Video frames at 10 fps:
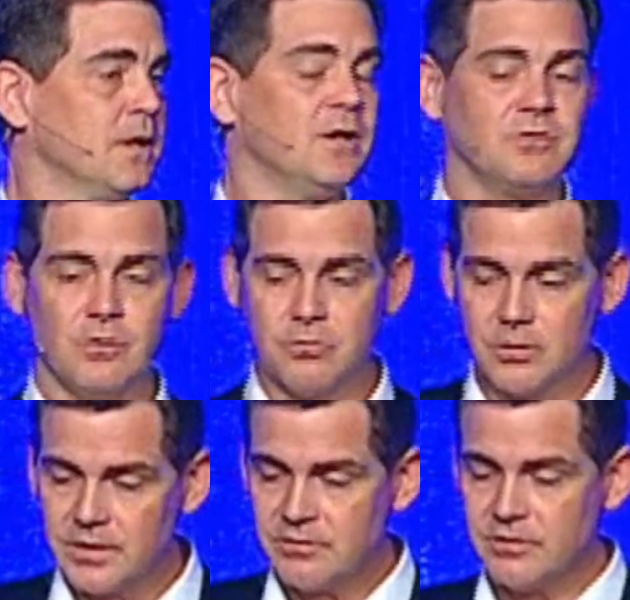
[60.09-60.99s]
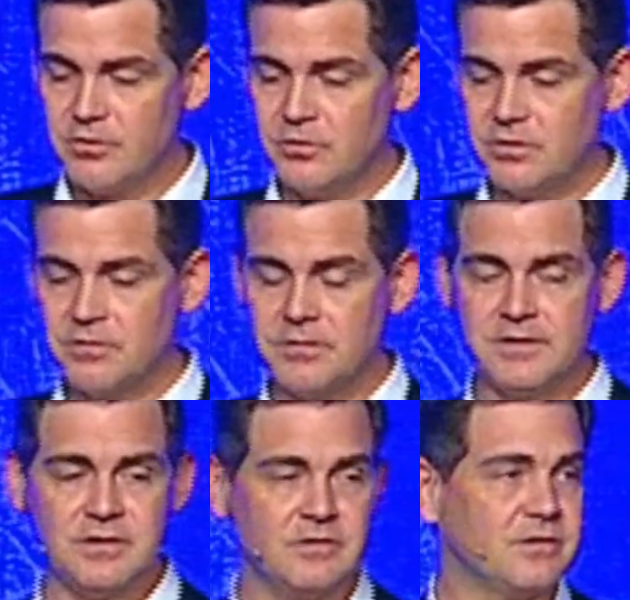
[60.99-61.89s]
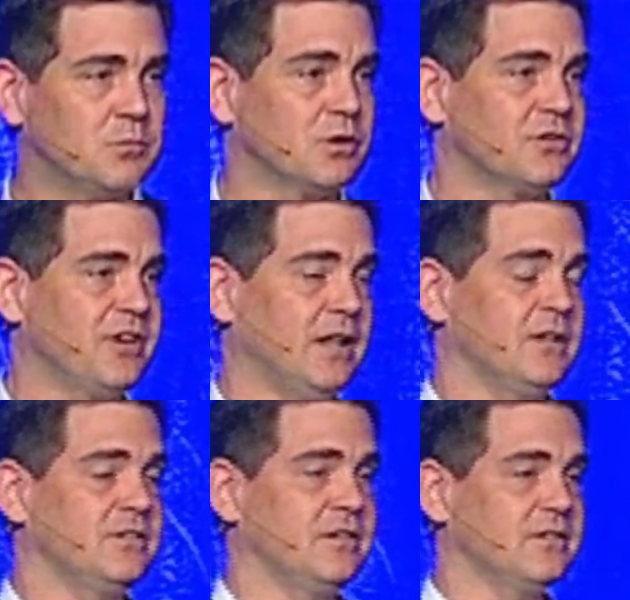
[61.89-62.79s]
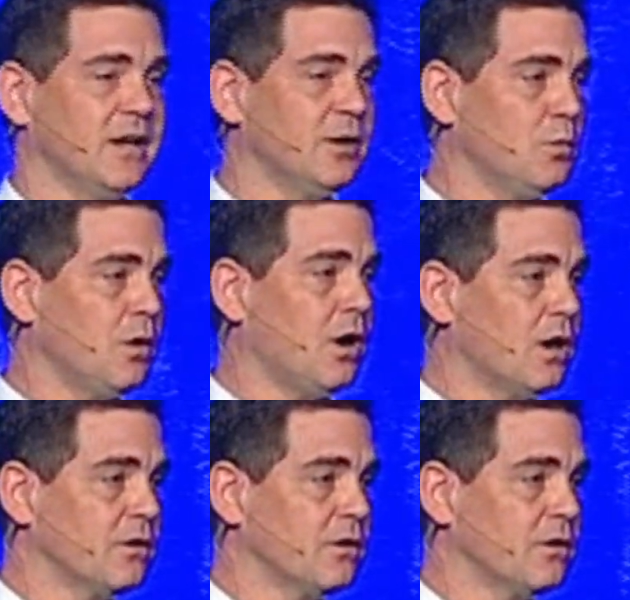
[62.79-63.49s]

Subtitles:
So for institutions facing similar challenges, I hope our